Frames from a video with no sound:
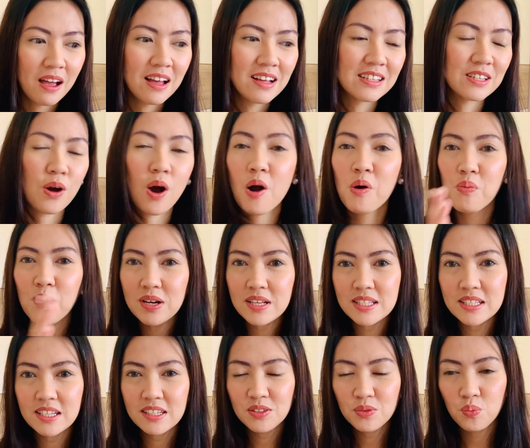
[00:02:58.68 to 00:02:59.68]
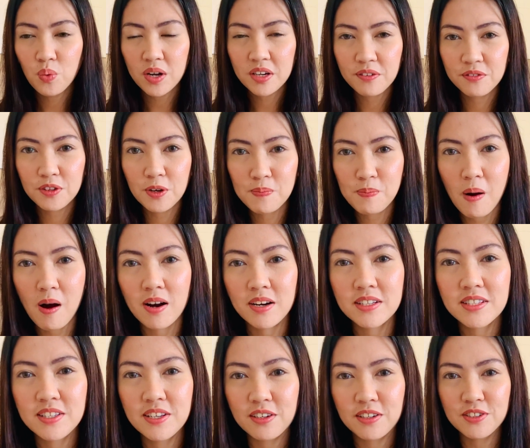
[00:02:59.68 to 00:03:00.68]
So I was in one of the
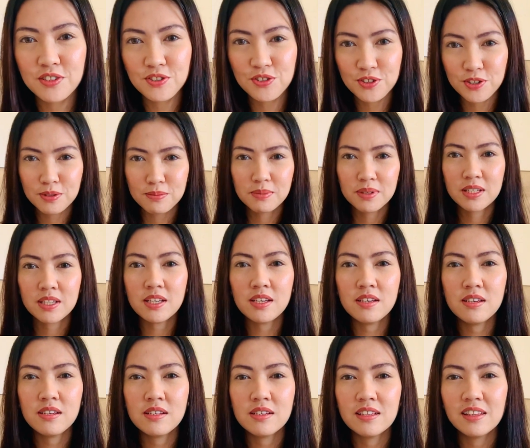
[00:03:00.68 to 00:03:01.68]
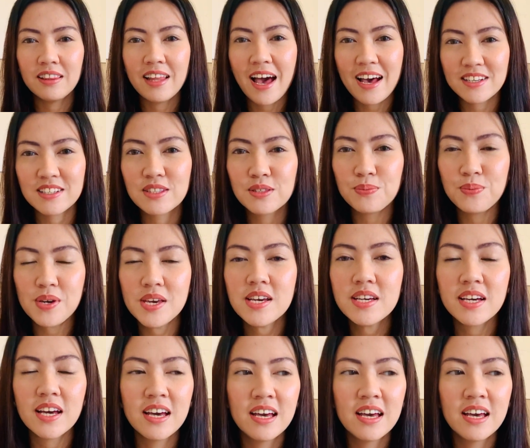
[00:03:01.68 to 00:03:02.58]
parks here in Germany last week